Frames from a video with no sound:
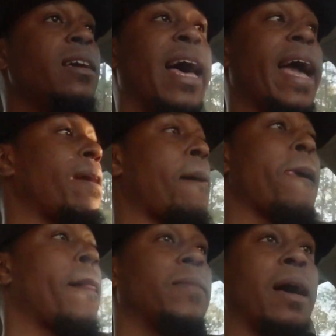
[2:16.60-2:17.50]
Like,
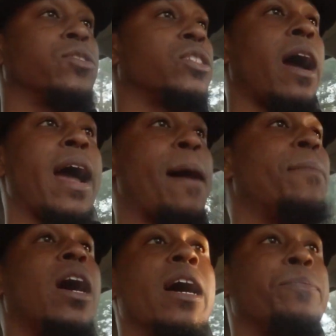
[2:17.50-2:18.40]
I'm sorry, I'm
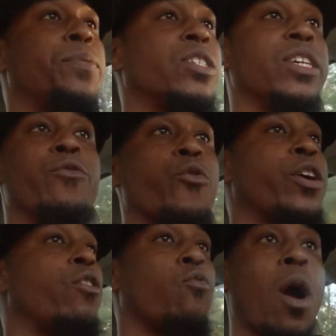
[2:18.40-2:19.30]
100%
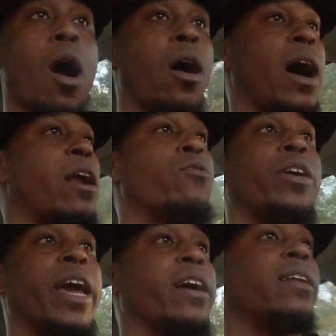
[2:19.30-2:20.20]
real, raw. I
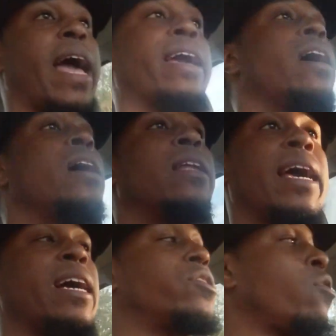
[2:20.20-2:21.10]
don't care. Like
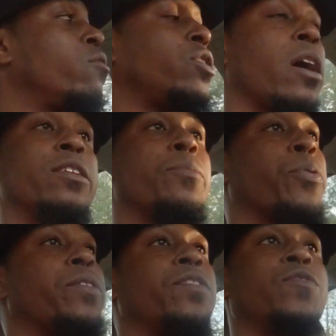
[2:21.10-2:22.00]
I told y'all in the
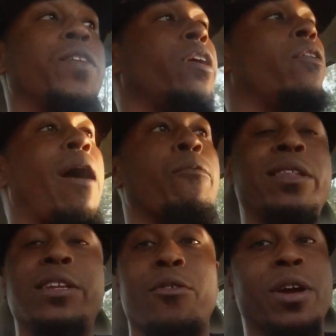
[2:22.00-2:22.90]
previous video, I
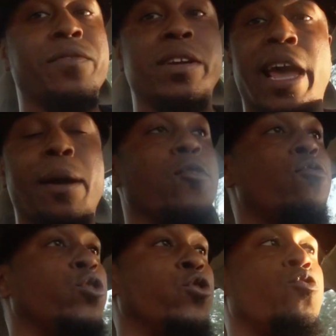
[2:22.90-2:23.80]
really don't give a damn
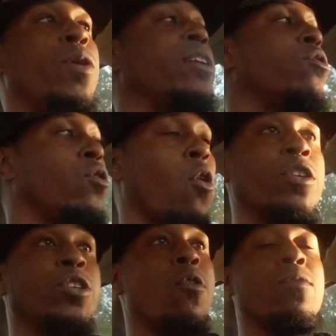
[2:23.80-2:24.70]
who do or
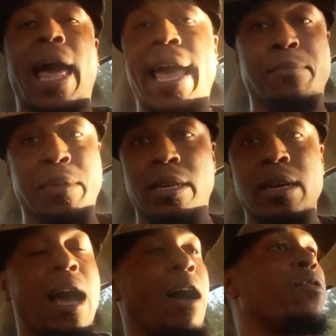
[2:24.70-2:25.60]
don't like me.
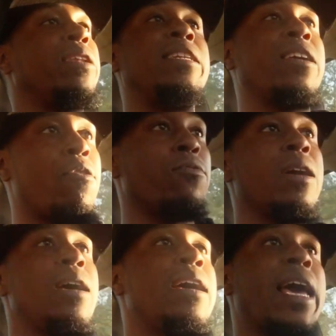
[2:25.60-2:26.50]
I really don't.
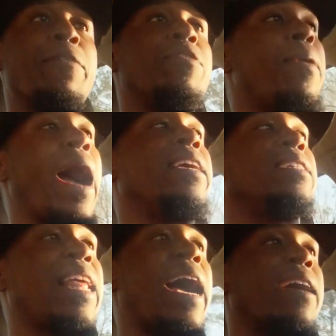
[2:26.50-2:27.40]
Everybody
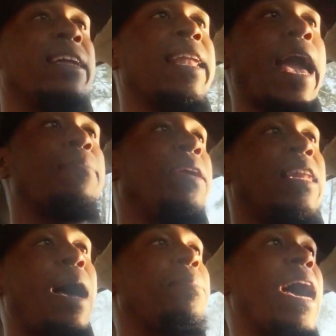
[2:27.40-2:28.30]
is not gonna like me,
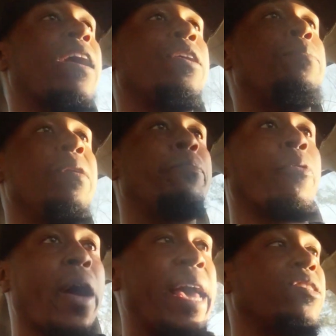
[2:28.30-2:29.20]
and I'm not gonna be
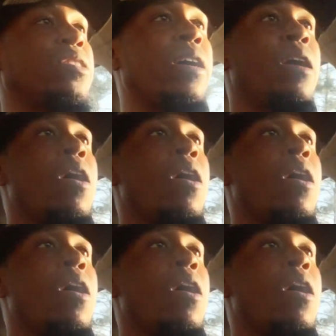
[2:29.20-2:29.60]
pressed